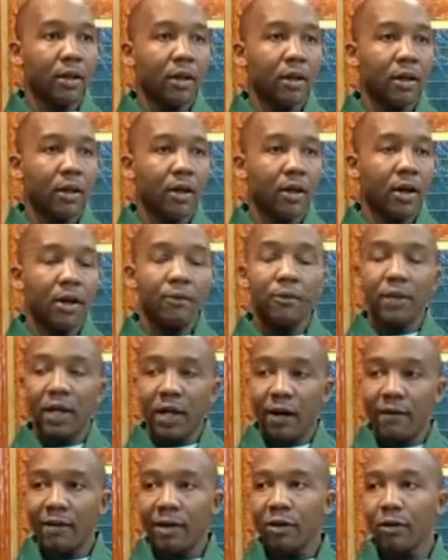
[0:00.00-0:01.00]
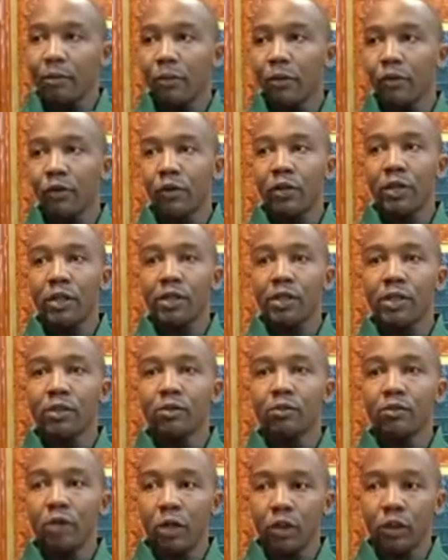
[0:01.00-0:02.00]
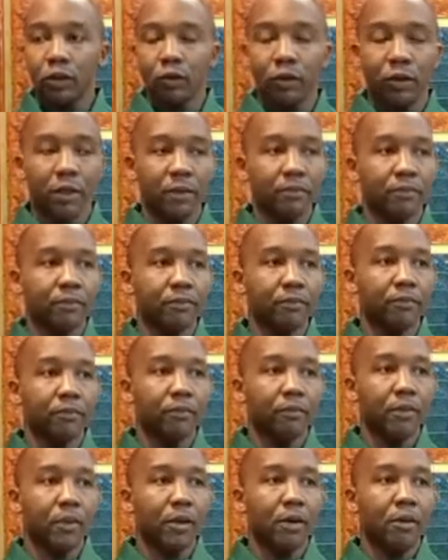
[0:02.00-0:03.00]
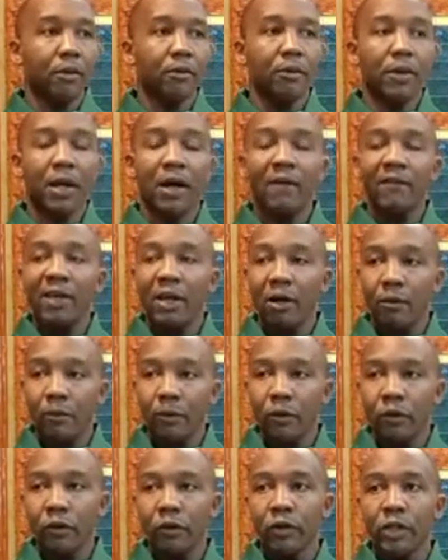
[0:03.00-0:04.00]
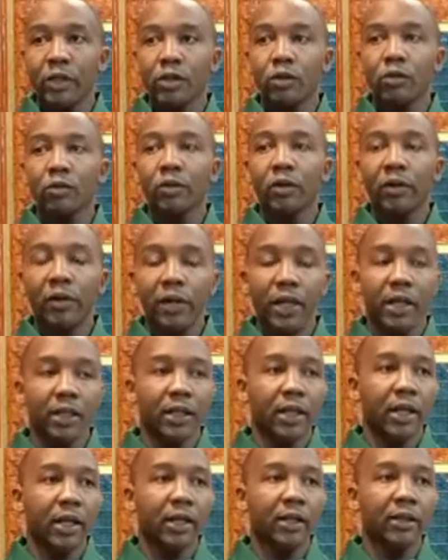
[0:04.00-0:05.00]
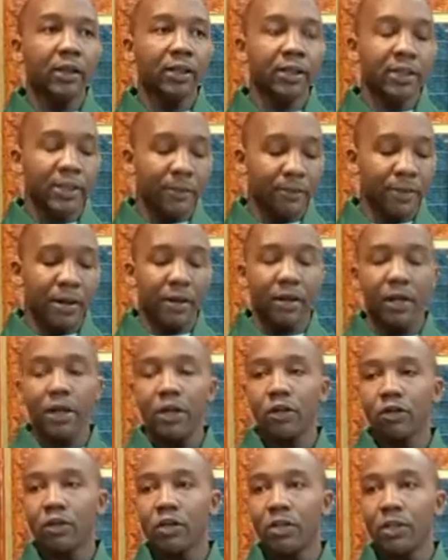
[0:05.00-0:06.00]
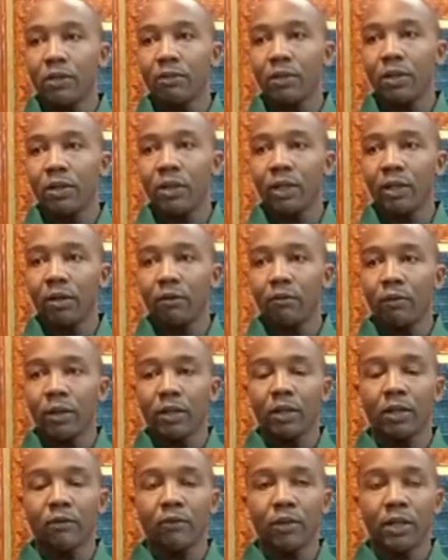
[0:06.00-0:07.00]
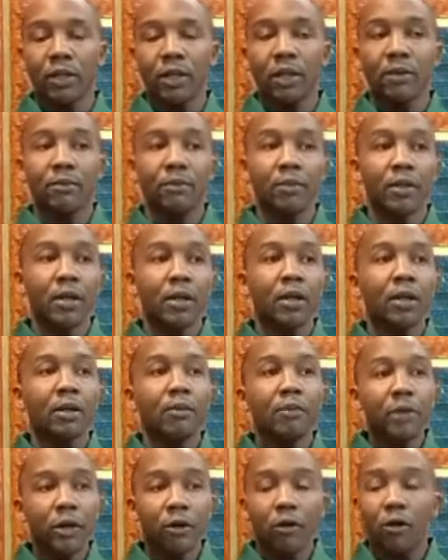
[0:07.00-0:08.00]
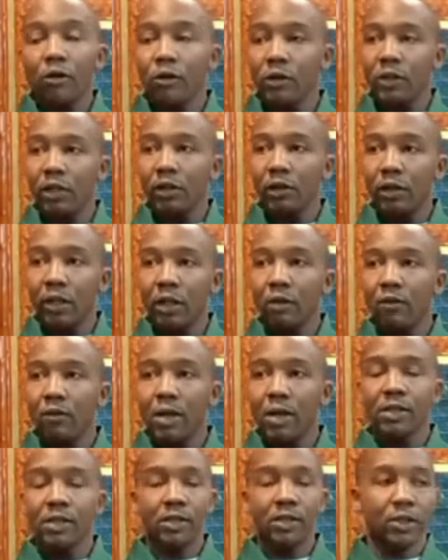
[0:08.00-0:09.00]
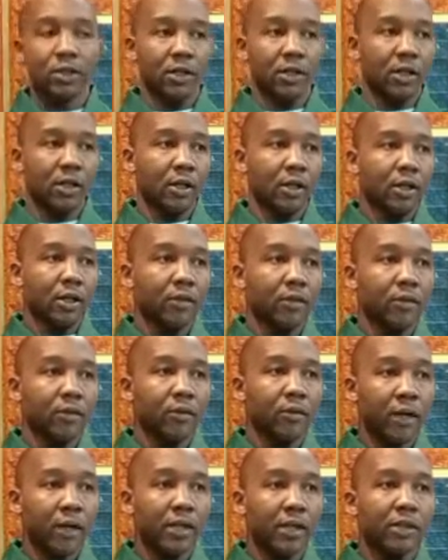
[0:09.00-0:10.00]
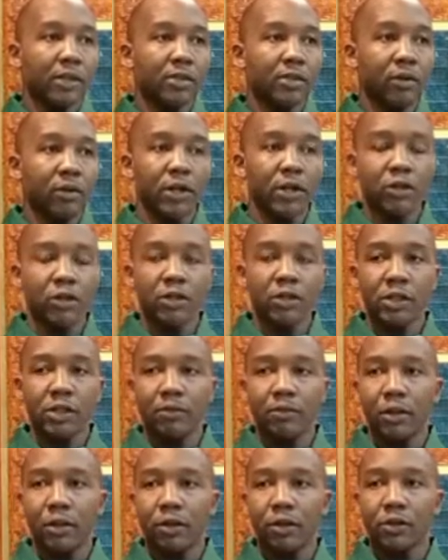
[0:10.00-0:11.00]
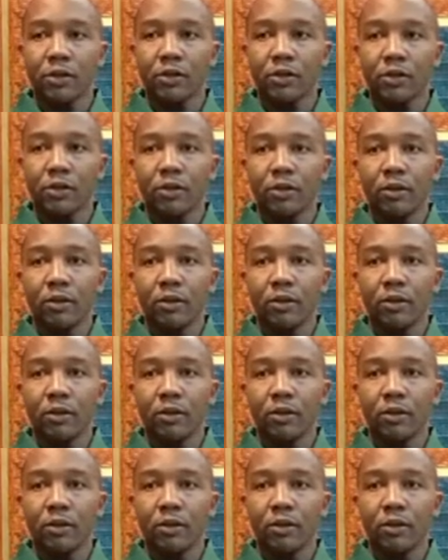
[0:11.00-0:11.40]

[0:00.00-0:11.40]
And we have an opportunity to rush to him. We have an opportunity to create a deeper relationship with him, because he really wants to create this relationship with us.